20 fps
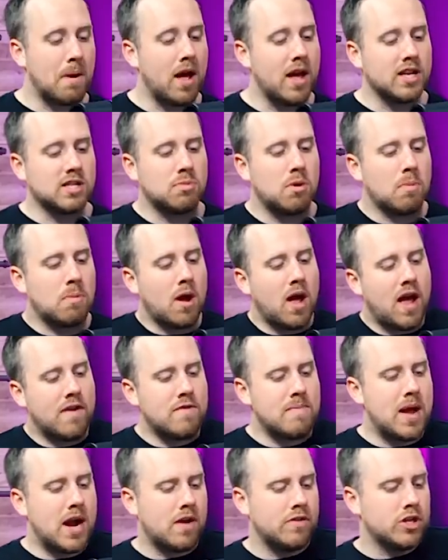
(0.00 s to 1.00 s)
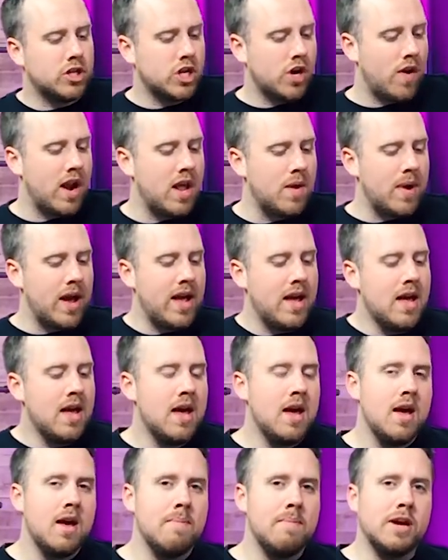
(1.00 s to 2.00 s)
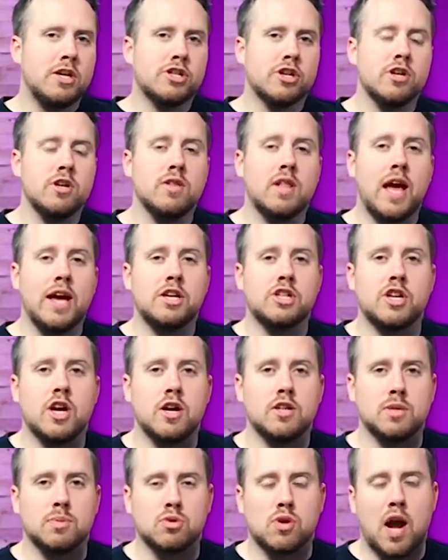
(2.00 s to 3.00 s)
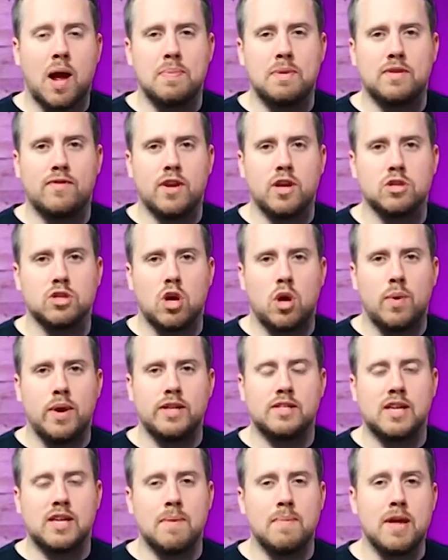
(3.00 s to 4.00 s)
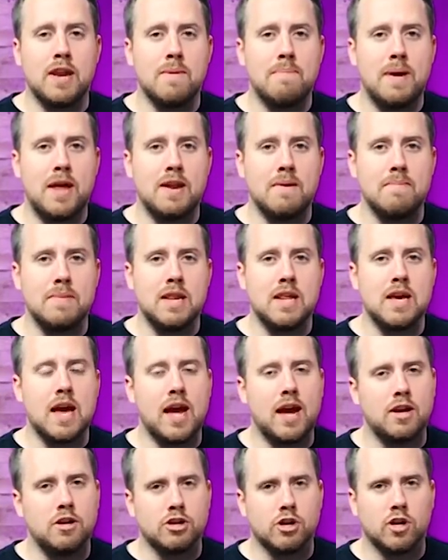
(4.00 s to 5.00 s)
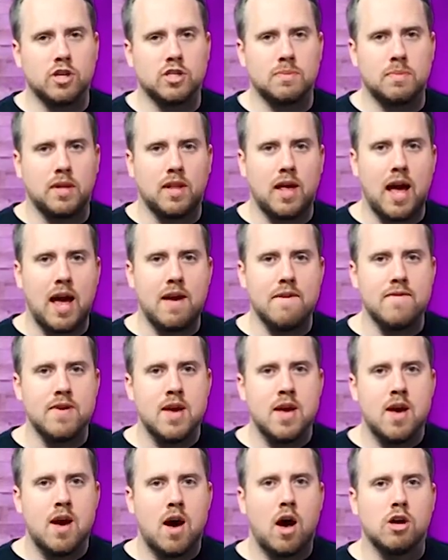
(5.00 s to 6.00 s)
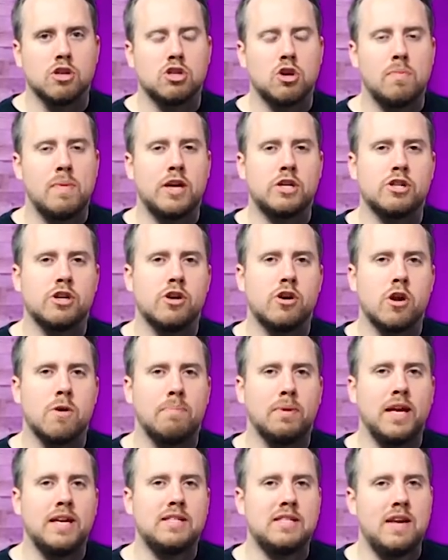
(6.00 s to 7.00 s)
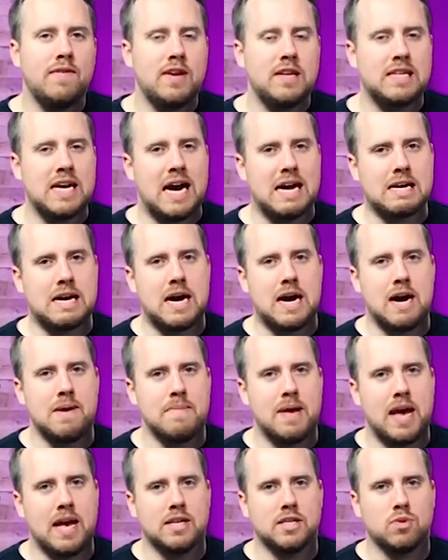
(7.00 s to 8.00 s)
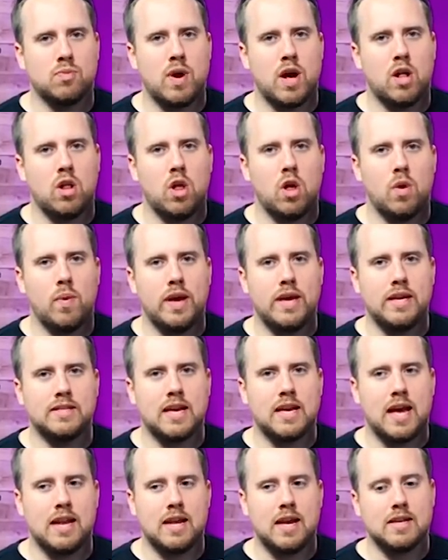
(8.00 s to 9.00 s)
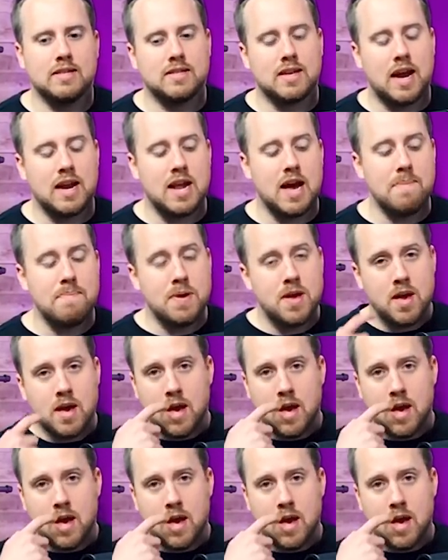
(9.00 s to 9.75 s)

probably is. We'll probably have you back on the show. Anyway, make sure you like, share, and subscribe these videos always to keep independent media and journalism alive. Also, make sure you go to blazetv.com as well, always, and sign up